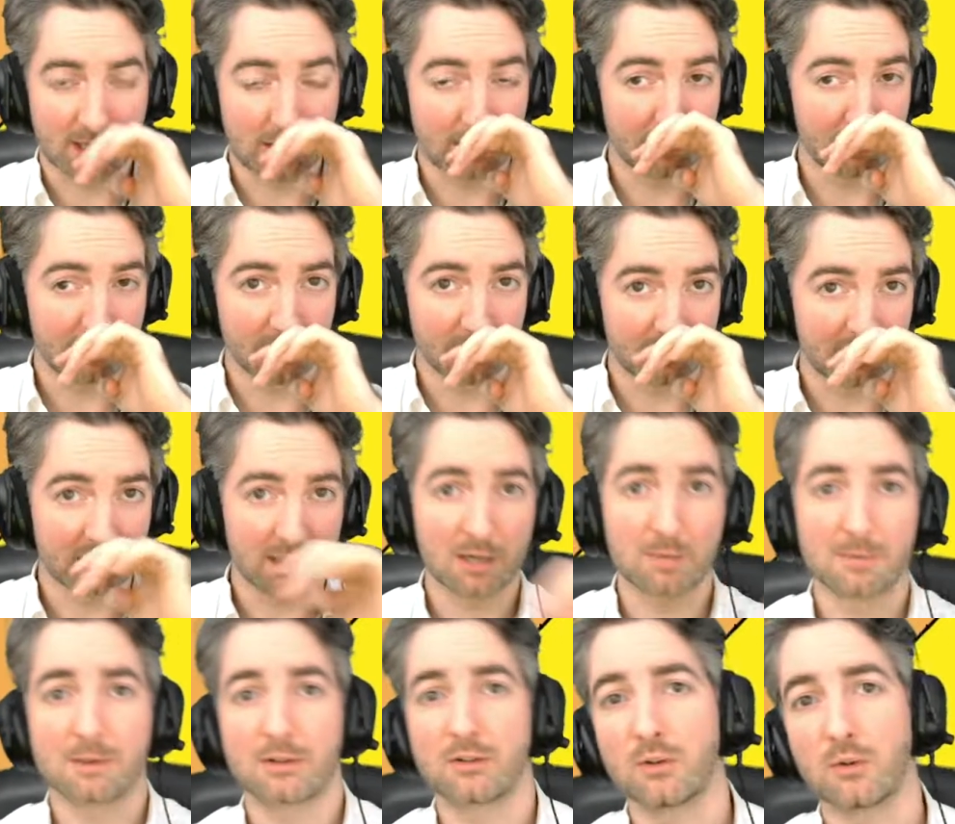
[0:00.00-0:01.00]
I thought it was a
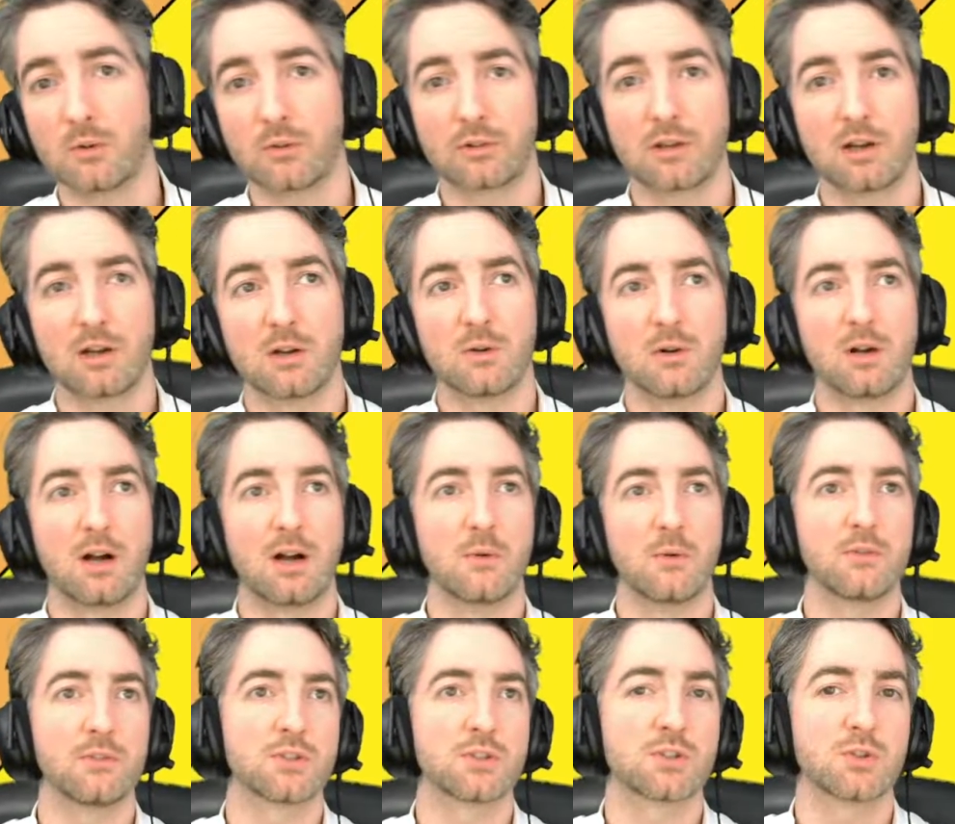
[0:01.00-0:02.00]
little bit too slow. I
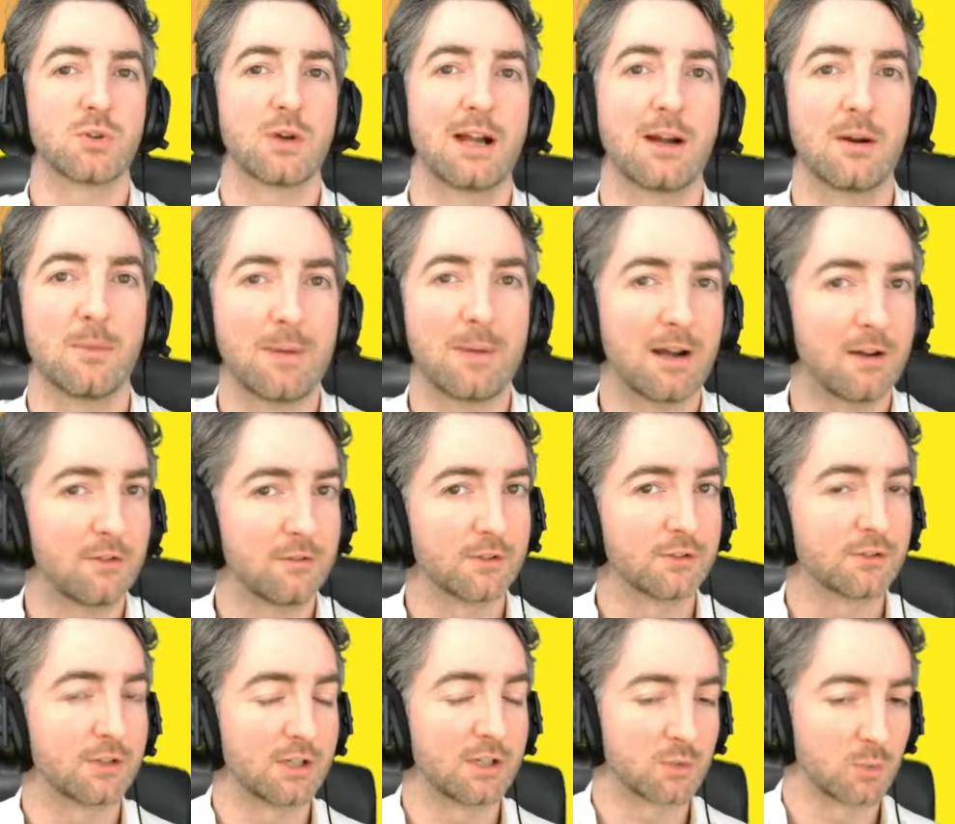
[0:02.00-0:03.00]
wasn't sure how powerful
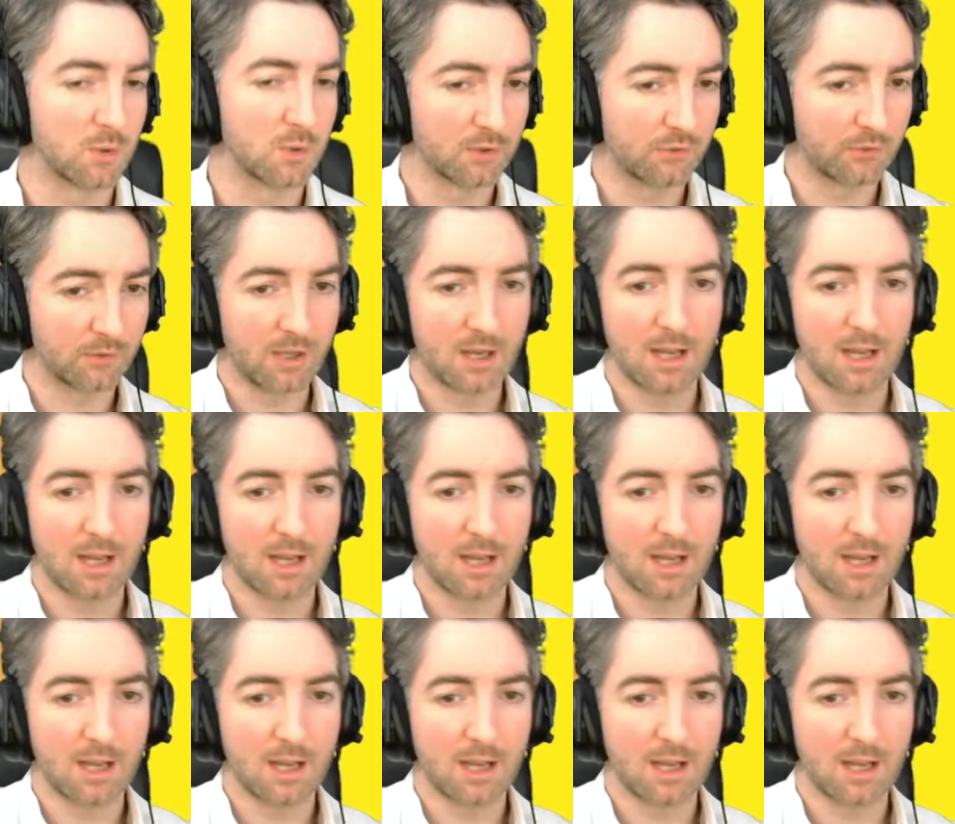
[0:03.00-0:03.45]
Dredge was.